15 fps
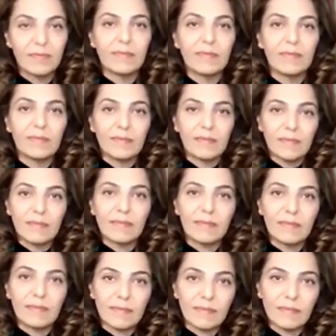
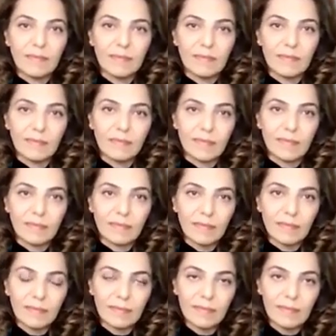
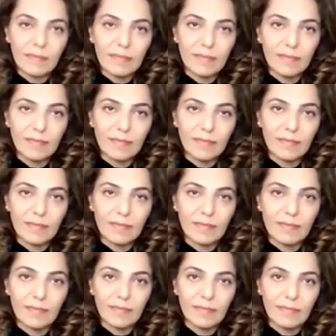
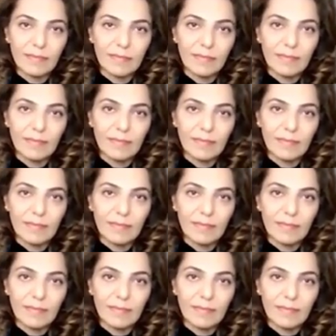No words are spoken by the person on screen.